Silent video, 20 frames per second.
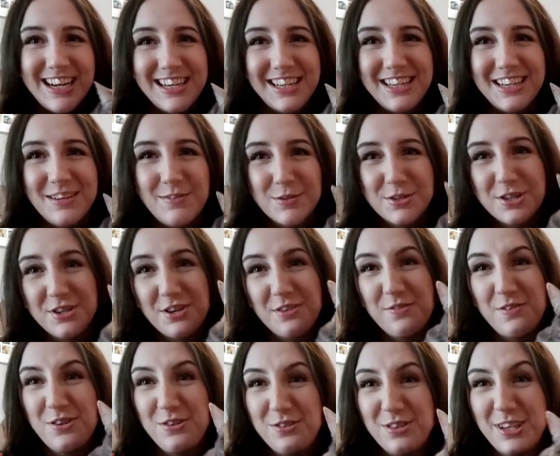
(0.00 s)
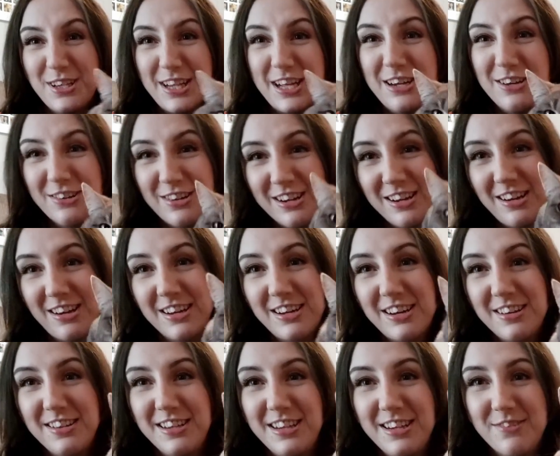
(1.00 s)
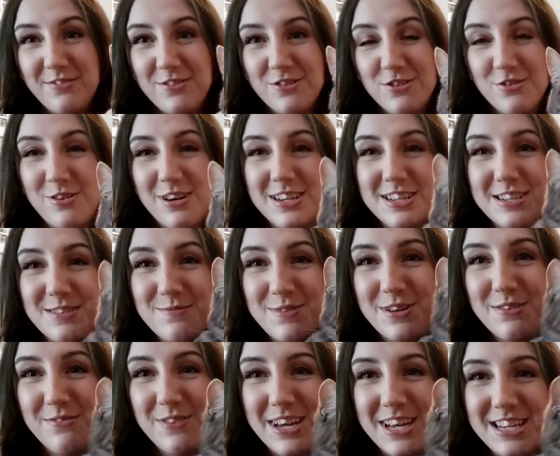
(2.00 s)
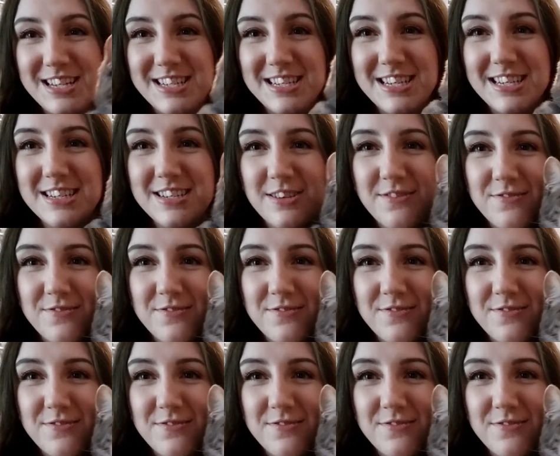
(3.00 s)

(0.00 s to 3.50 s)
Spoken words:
I don't know if you think they look alike. I think they've got quite similar faces.